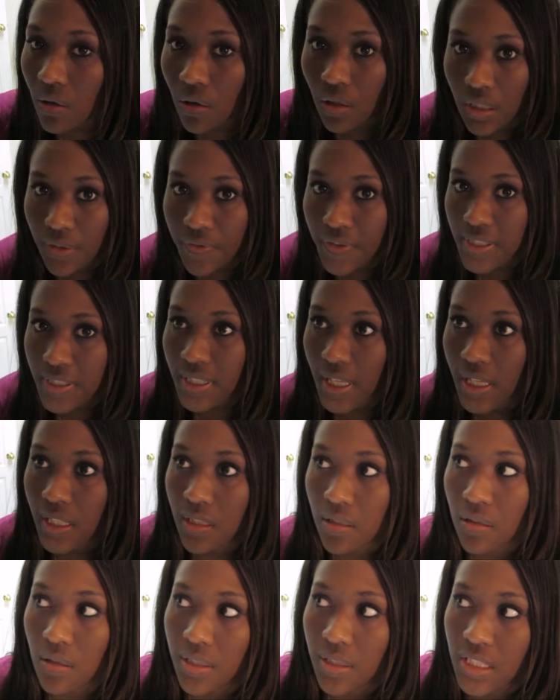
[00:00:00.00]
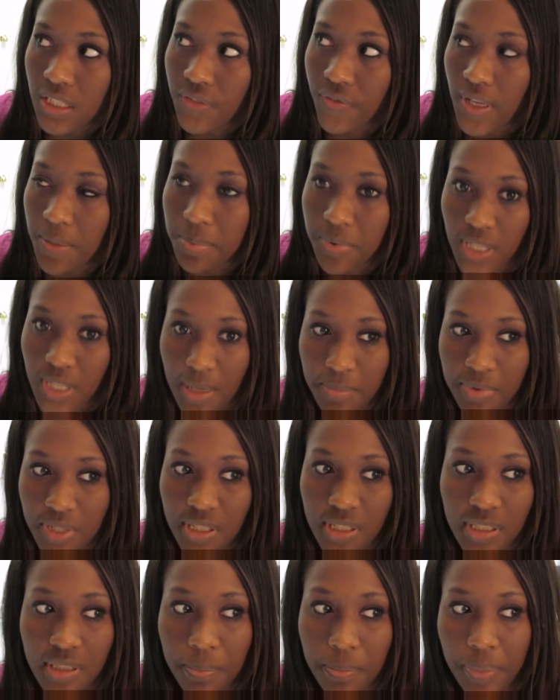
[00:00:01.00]
all of a sudden, all these vape shops
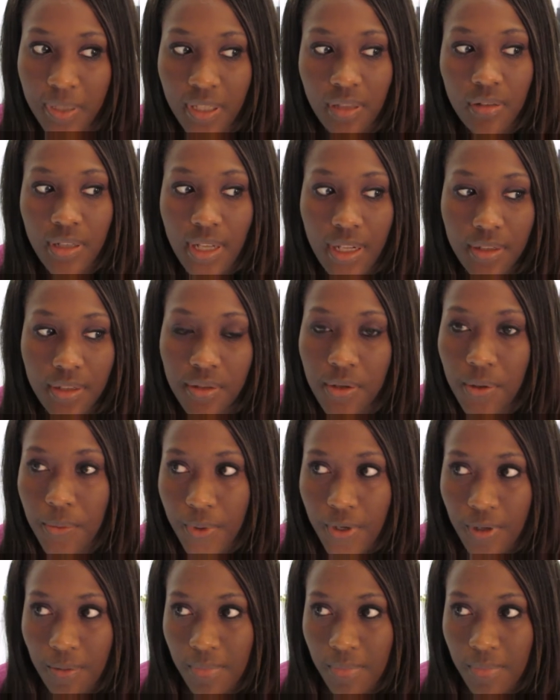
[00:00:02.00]
just appeared out of nowhere.